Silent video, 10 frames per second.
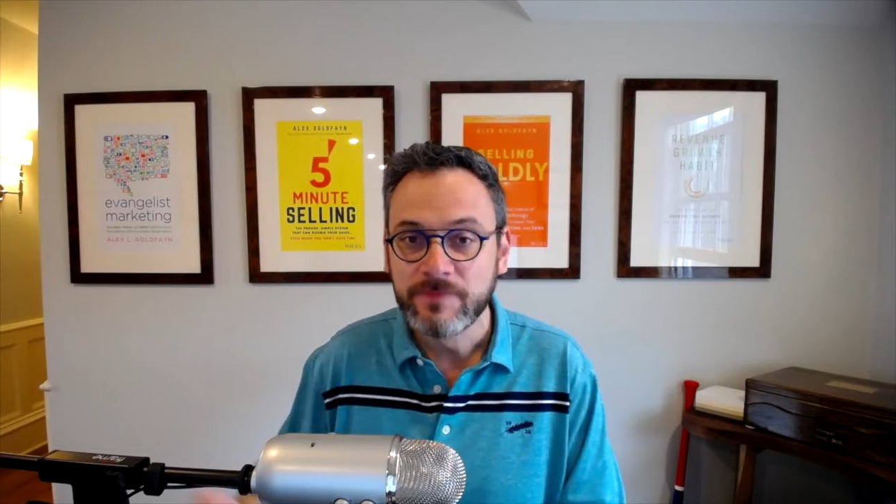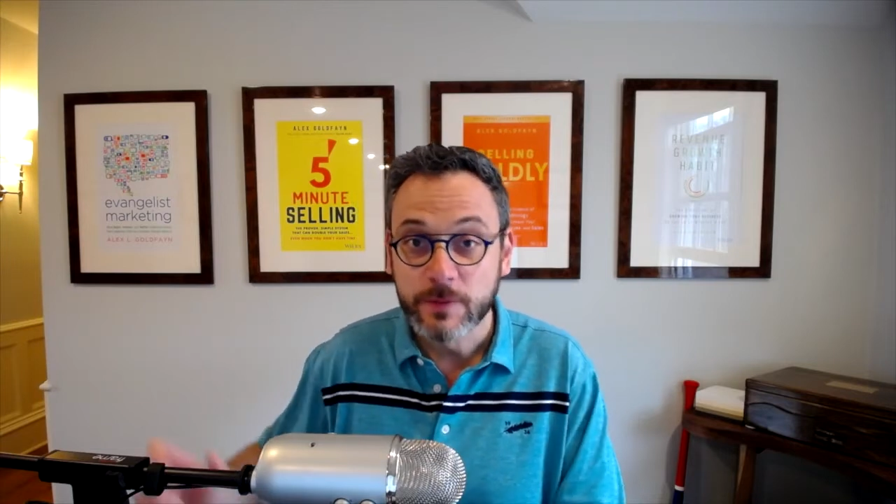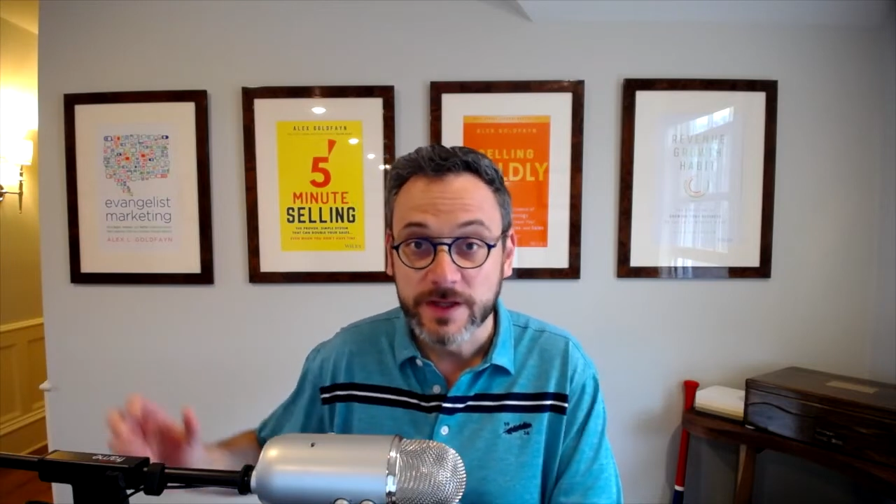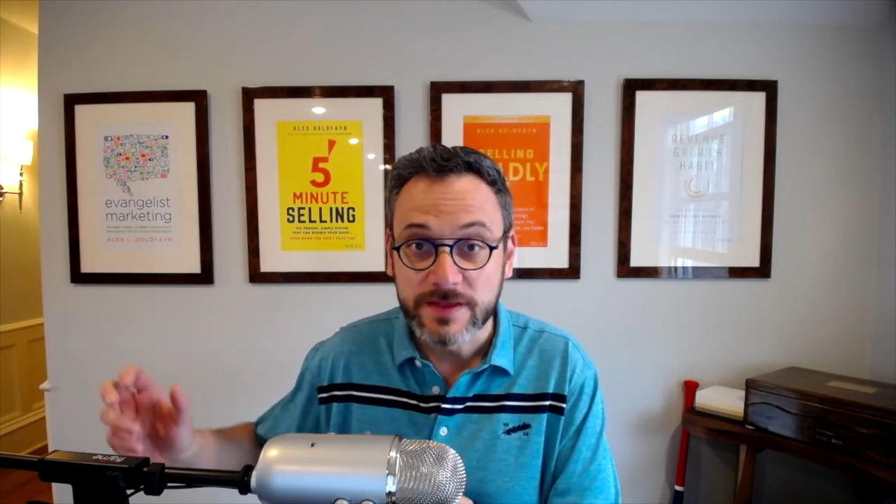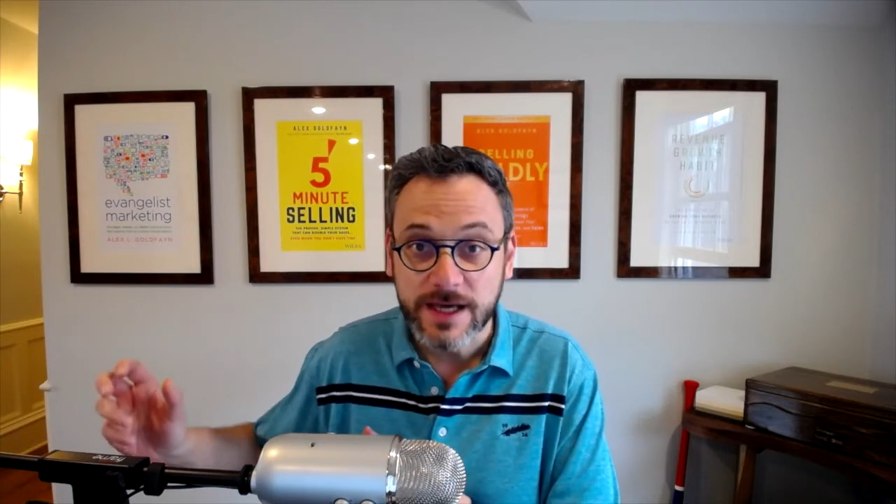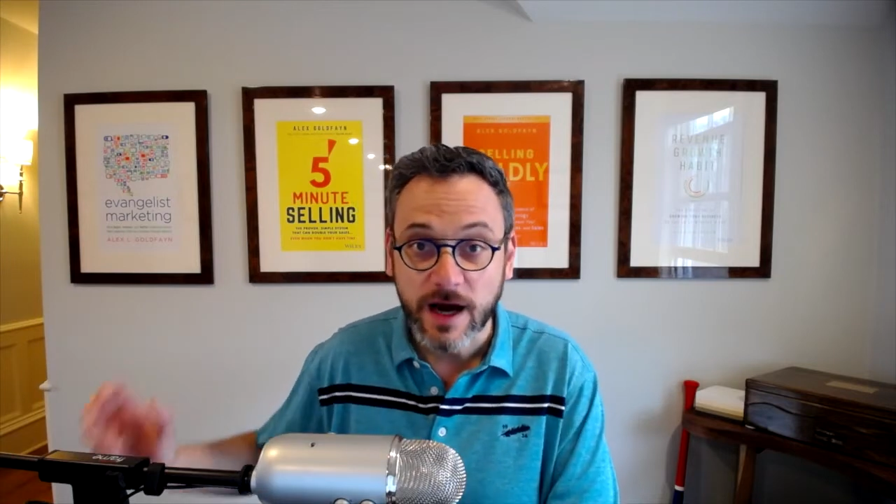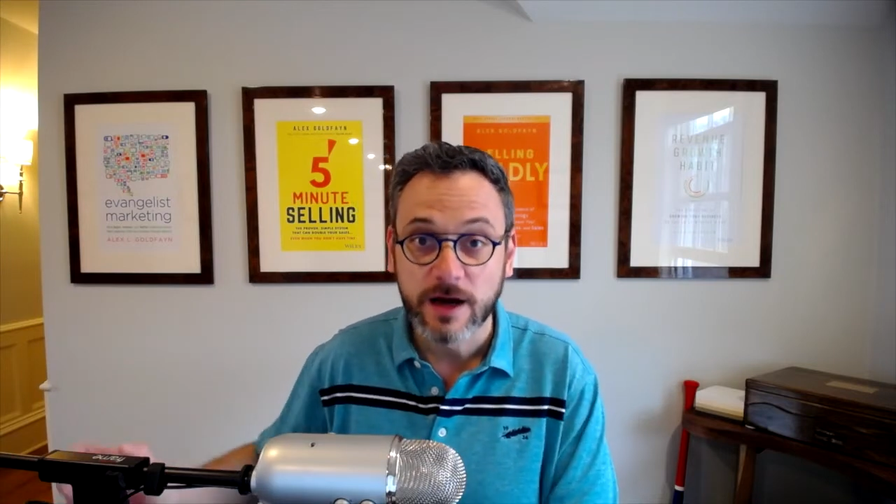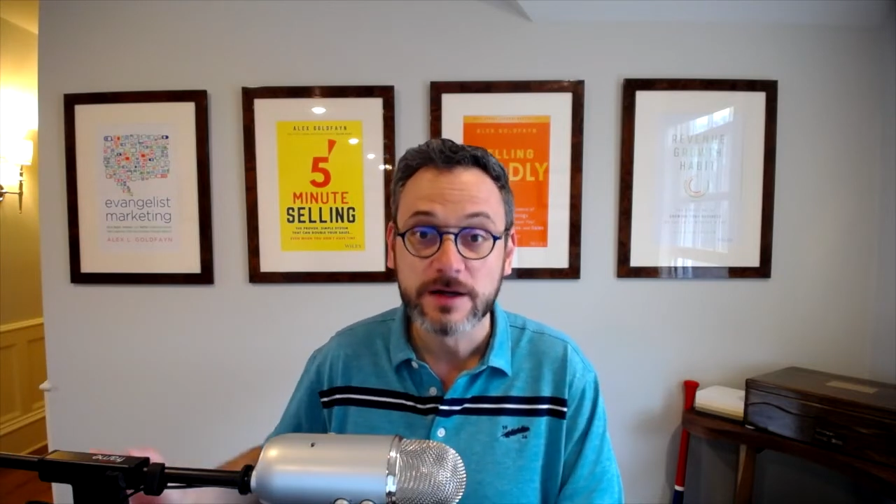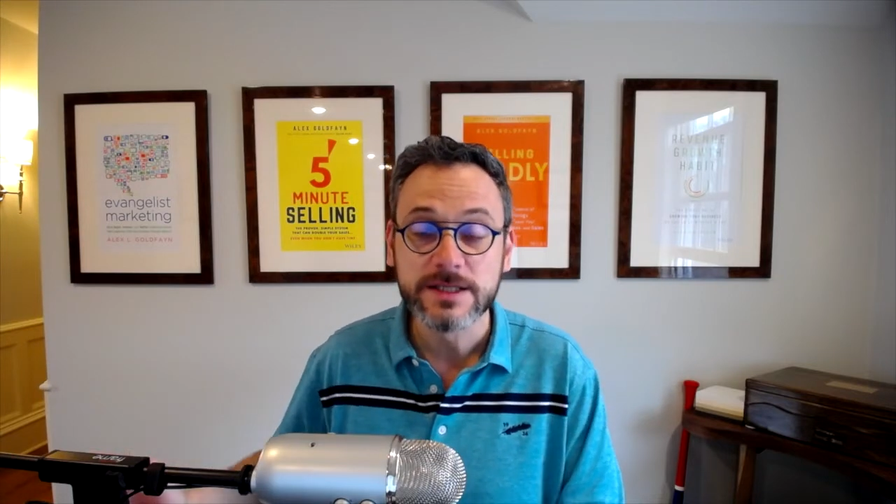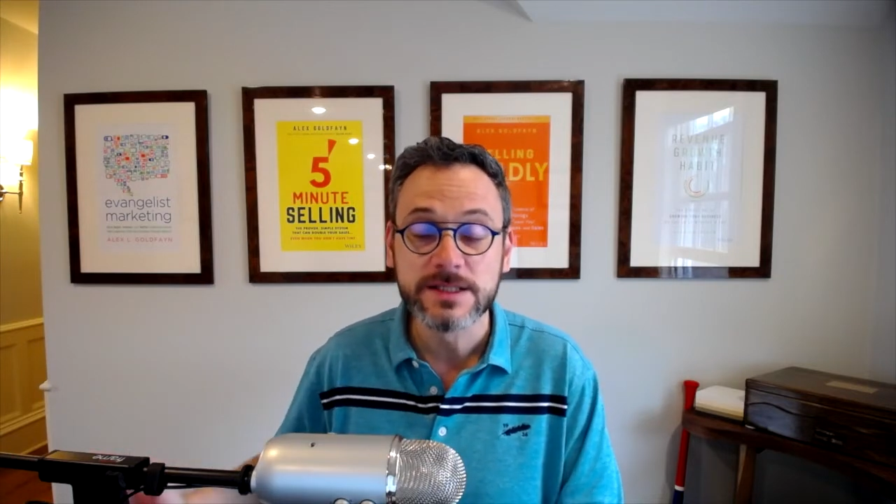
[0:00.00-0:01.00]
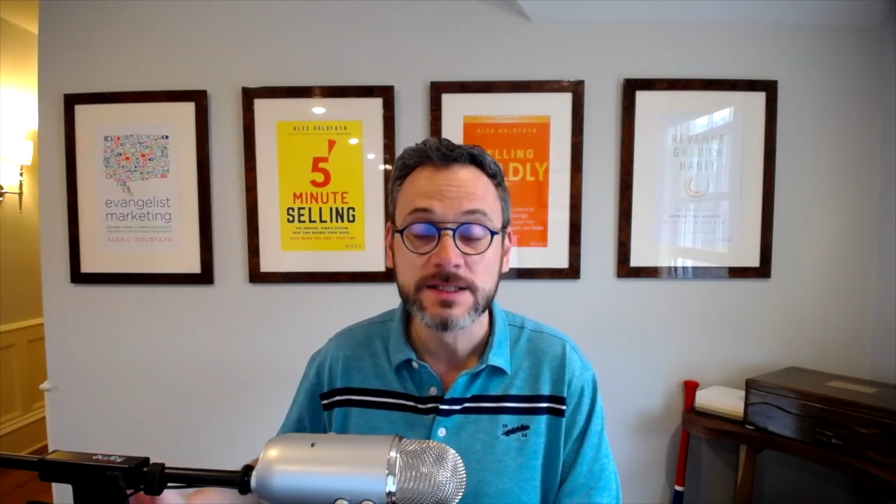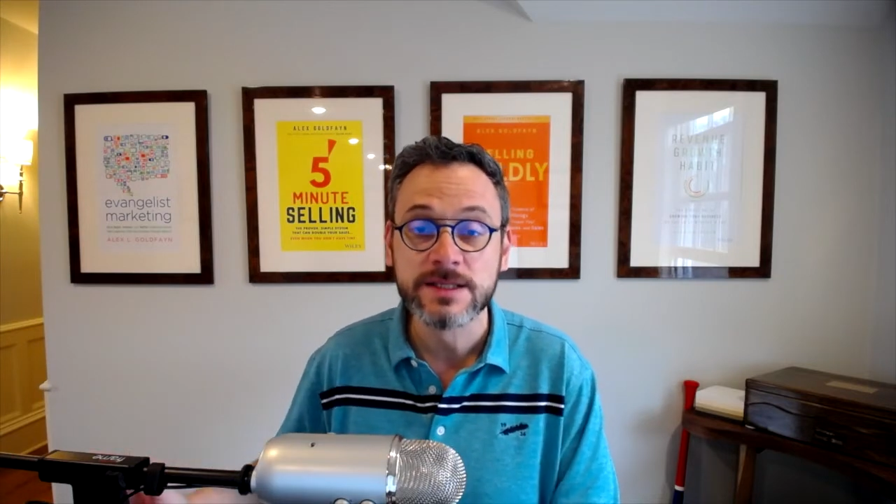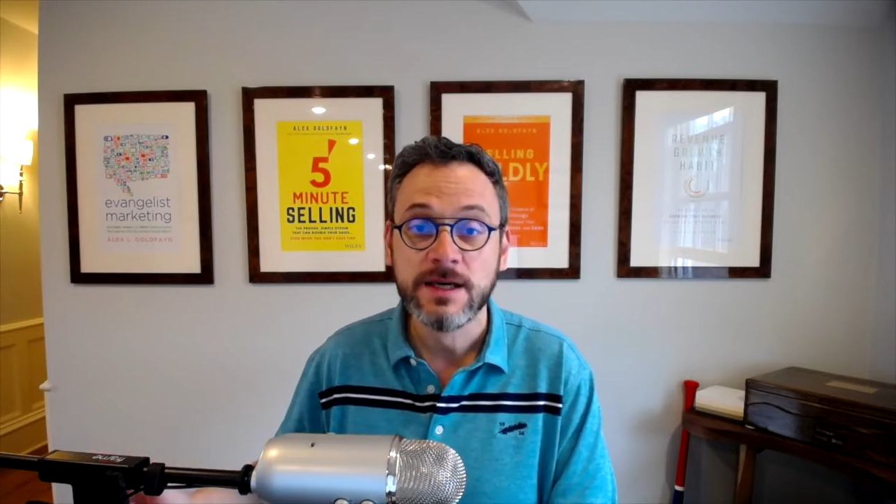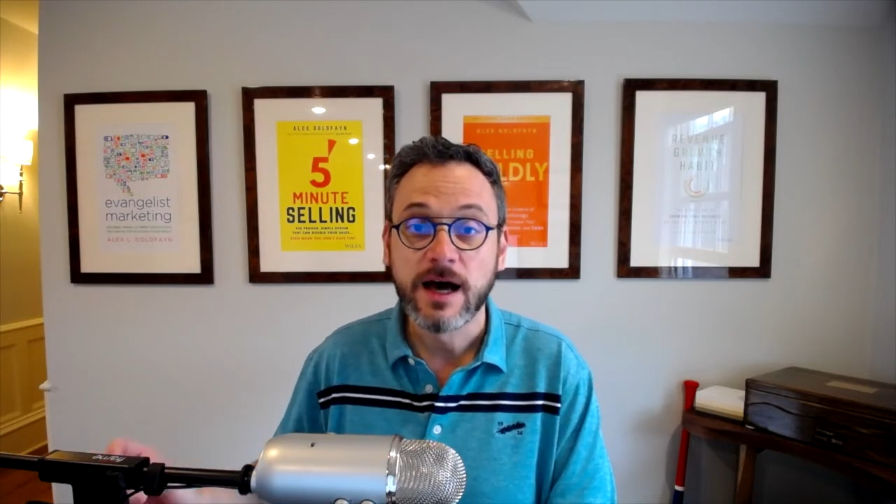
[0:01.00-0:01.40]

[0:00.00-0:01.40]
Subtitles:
when the artists